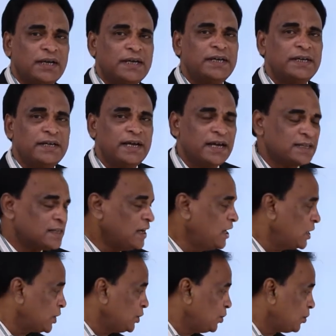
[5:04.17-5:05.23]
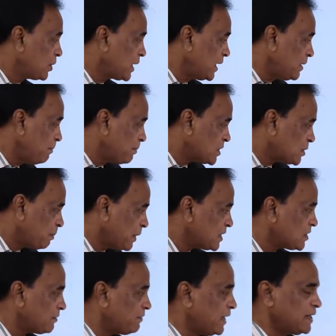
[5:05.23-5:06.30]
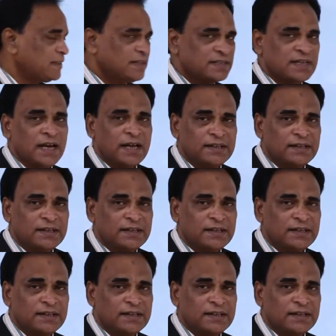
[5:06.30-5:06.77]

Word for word: and index you can specify this